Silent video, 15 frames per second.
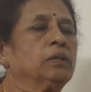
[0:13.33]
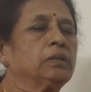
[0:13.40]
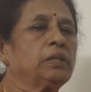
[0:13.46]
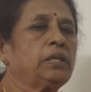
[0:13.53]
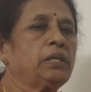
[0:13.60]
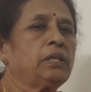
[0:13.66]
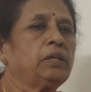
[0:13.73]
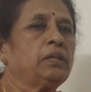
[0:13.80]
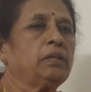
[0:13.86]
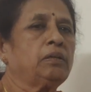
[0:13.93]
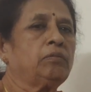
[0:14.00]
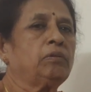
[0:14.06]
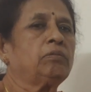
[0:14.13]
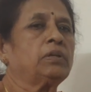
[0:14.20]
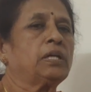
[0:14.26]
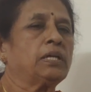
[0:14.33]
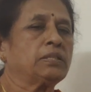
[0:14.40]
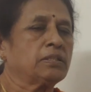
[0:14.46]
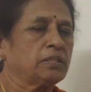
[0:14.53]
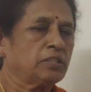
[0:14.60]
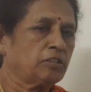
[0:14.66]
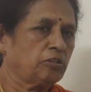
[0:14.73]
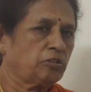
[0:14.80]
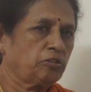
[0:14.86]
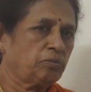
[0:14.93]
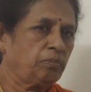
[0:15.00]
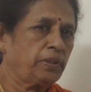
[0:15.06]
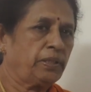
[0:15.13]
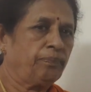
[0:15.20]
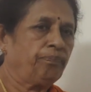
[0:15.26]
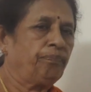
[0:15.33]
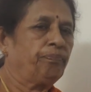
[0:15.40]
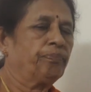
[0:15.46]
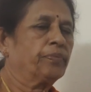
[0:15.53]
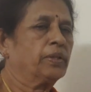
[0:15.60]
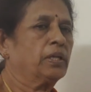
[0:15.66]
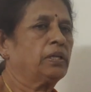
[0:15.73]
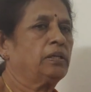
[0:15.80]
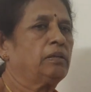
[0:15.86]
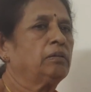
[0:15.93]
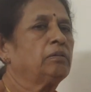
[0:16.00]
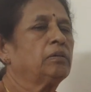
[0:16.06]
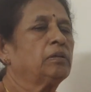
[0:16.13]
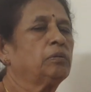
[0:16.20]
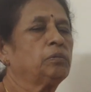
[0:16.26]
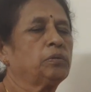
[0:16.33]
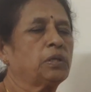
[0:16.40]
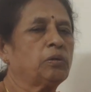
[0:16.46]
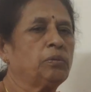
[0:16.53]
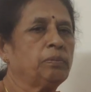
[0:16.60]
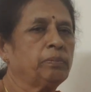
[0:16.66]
your answers should be, and how